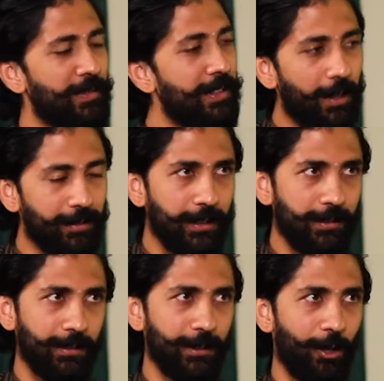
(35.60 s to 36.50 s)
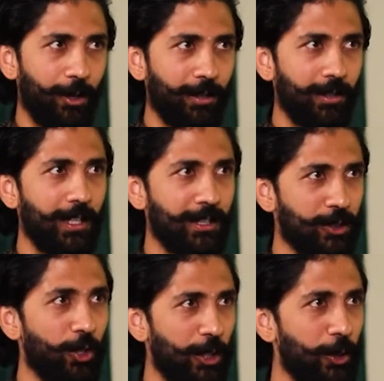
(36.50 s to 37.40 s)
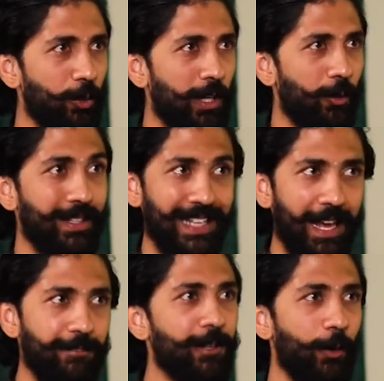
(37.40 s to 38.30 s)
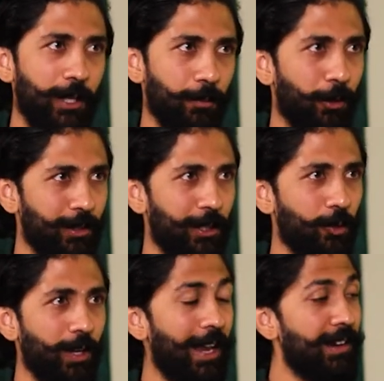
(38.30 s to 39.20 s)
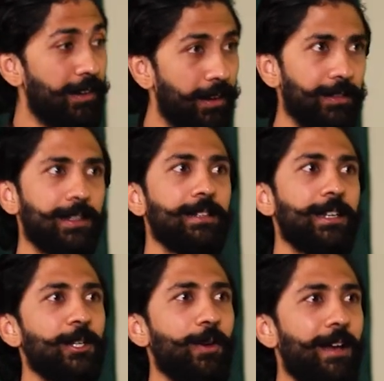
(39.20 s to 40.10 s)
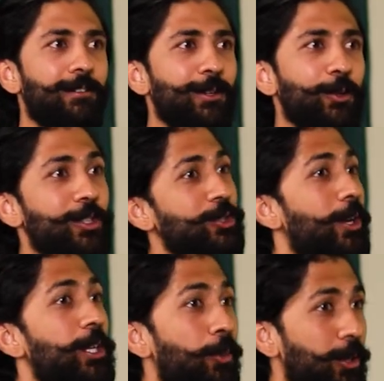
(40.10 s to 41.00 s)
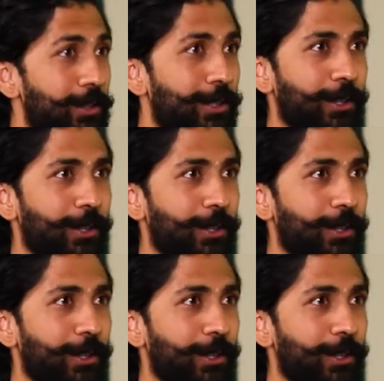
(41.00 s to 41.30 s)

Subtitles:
Nothing that the dog is going to do now is ever going to bother you, and nothing that you ever do is going to bother the